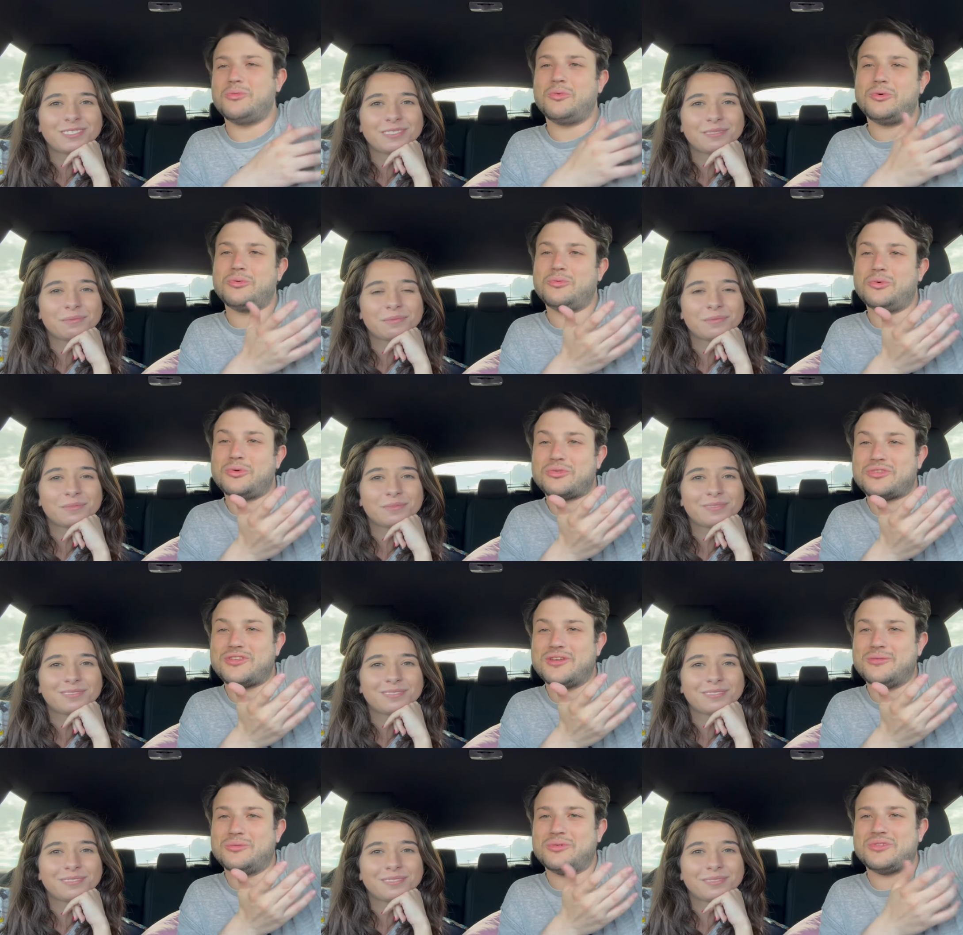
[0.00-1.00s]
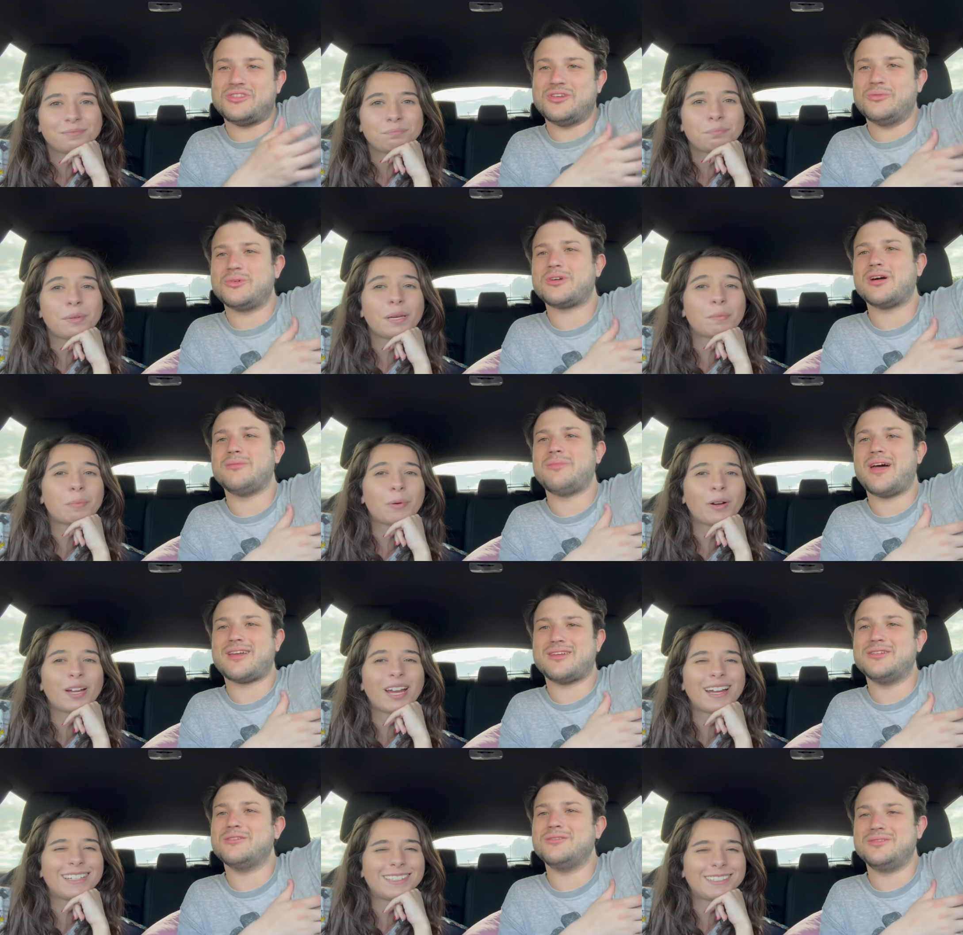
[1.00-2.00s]
Speaker 1: we'll, we'll see, we'll see. We'll Big come
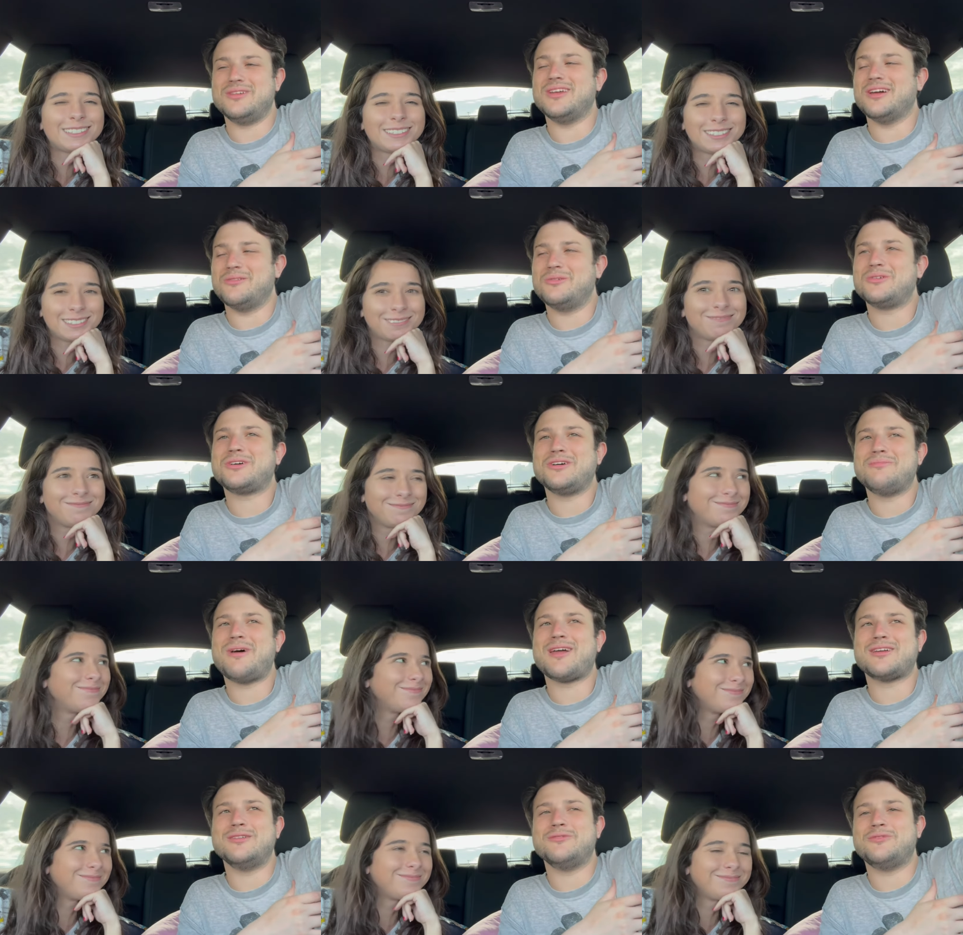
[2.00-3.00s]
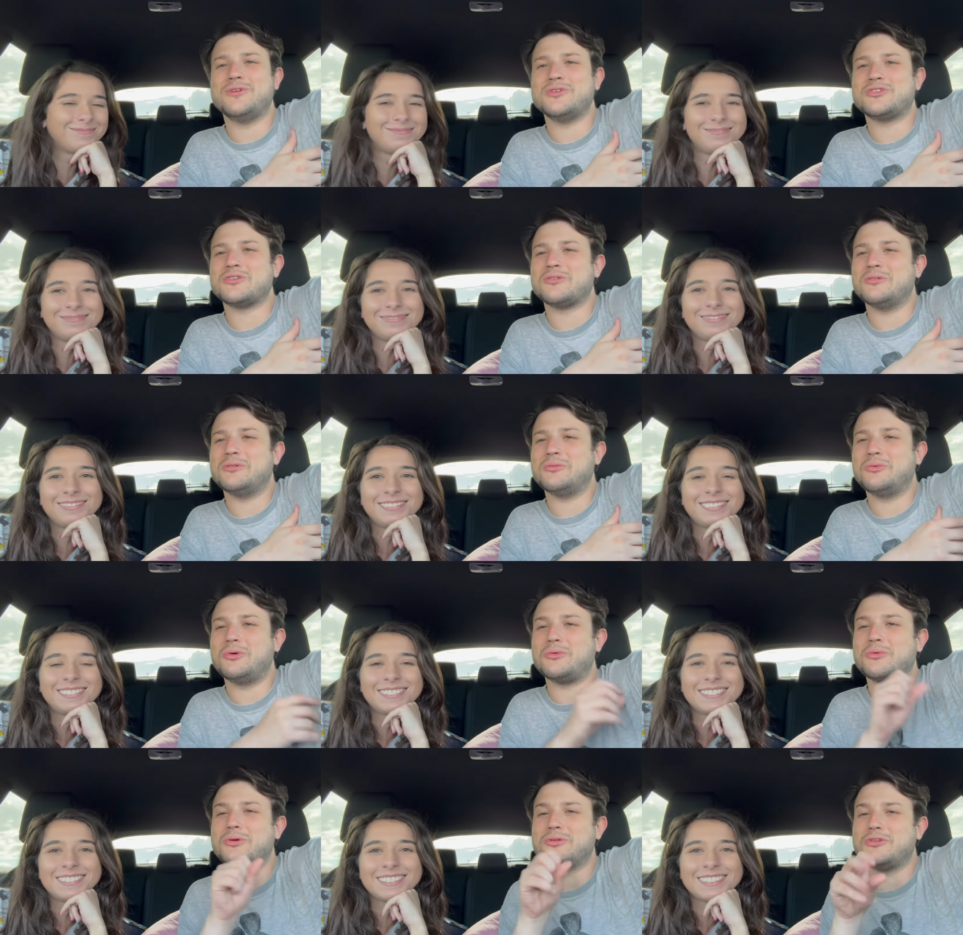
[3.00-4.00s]
back. In the, yeah, we'll come back in the future. We'll,
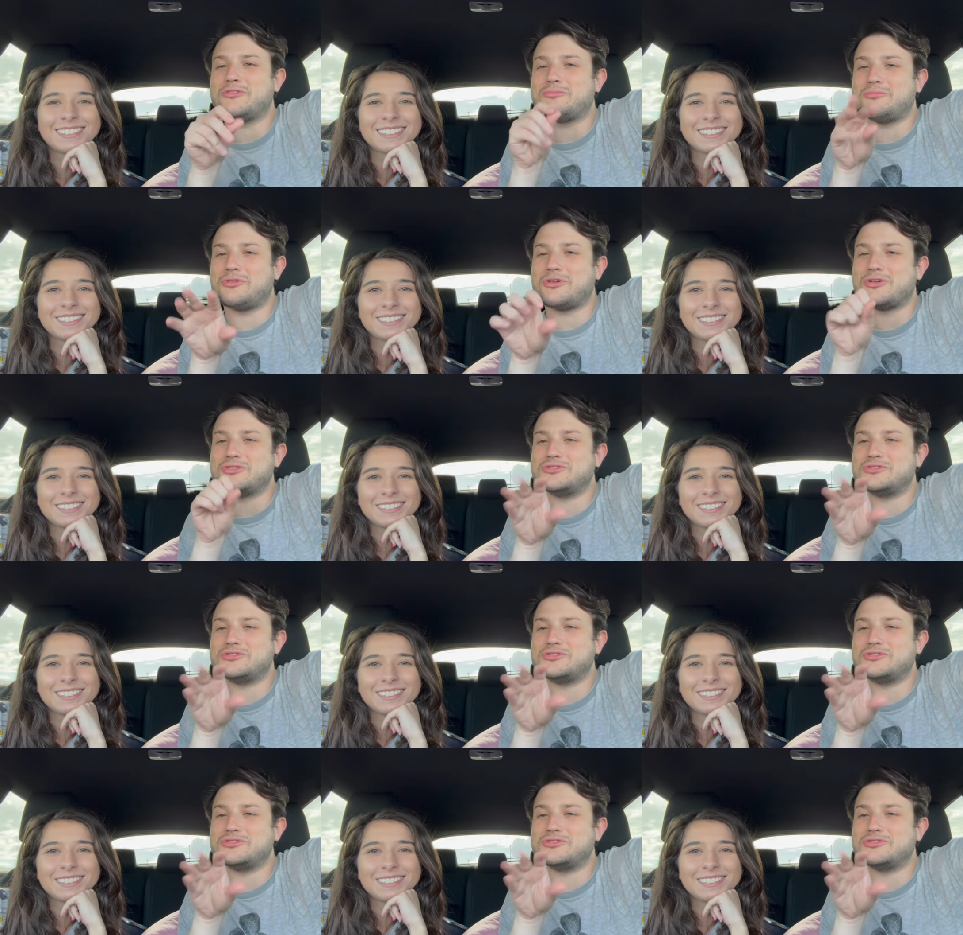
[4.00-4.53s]
we'll really splurge.